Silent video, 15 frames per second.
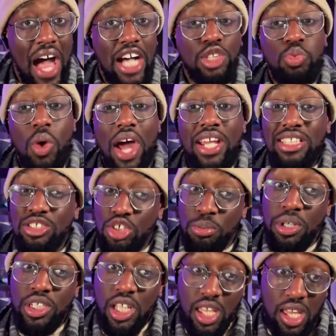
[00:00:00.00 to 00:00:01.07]
That's why there's so
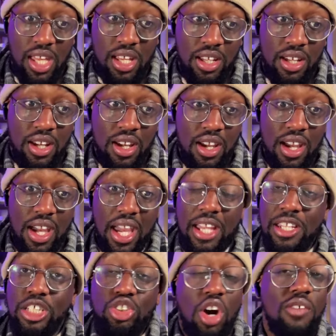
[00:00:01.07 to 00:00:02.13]
much heat
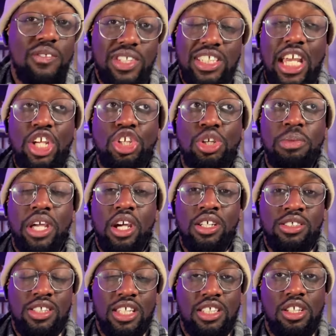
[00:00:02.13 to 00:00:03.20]
in this conversation
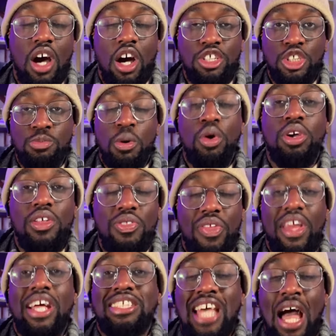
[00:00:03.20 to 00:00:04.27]
because there's an unspoken
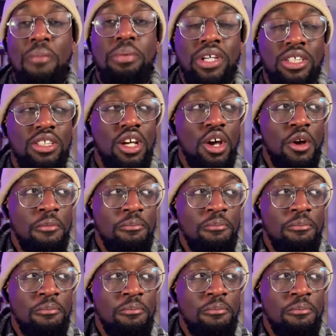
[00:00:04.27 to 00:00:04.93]
thing that's happened,